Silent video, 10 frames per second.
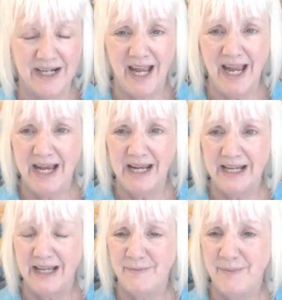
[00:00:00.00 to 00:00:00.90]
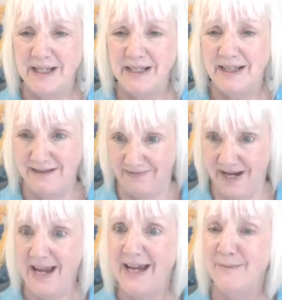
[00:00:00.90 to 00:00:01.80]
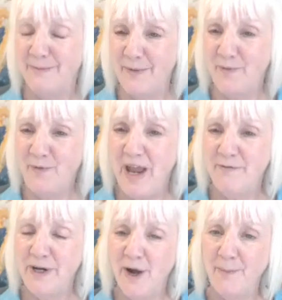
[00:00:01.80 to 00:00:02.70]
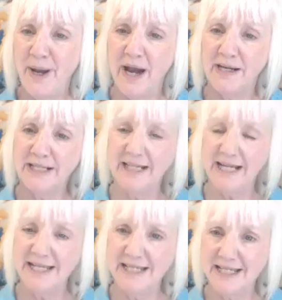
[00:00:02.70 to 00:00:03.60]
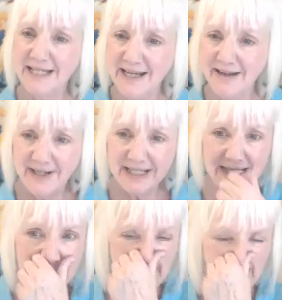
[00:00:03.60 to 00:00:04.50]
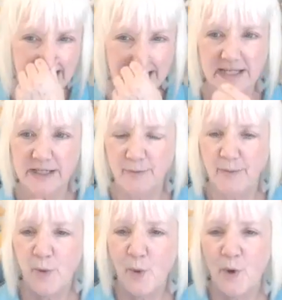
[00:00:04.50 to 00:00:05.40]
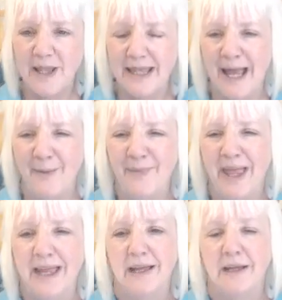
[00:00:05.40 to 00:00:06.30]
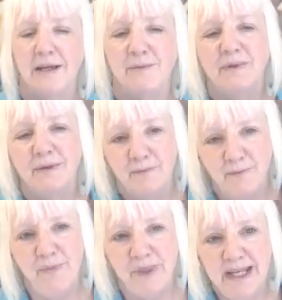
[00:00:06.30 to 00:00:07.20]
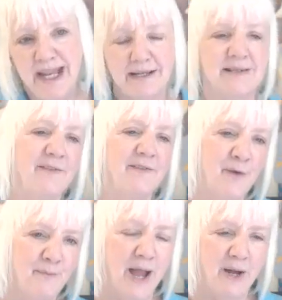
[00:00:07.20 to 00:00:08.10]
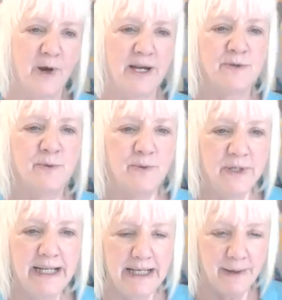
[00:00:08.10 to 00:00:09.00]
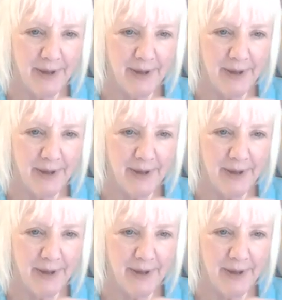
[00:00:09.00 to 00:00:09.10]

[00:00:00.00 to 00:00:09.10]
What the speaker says: Right? But if we don't parent to that sensitivity, like to support them, the next level of my work is really